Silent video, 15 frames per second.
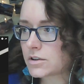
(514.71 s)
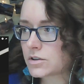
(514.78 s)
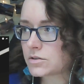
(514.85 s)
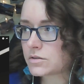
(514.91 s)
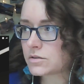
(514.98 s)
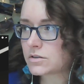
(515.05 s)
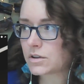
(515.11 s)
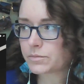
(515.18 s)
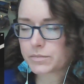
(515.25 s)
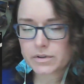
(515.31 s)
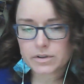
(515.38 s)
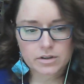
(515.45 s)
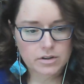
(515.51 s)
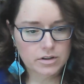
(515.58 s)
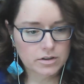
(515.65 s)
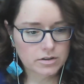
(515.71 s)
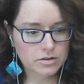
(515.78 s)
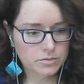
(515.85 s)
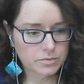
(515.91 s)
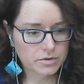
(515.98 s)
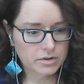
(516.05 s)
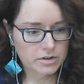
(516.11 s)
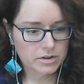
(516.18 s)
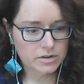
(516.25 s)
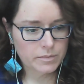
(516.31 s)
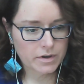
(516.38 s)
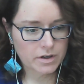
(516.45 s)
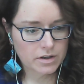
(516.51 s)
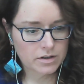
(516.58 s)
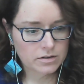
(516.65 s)
to stop and I need to put this
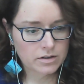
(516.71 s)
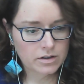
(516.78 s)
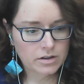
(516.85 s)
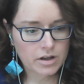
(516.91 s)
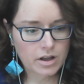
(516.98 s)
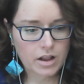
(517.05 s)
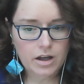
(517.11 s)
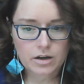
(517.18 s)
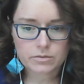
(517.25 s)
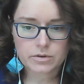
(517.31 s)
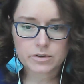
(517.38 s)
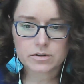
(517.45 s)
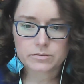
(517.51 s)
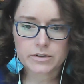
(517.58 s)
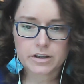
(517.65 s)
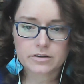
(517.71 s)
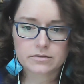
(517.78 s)
back on and now we can play.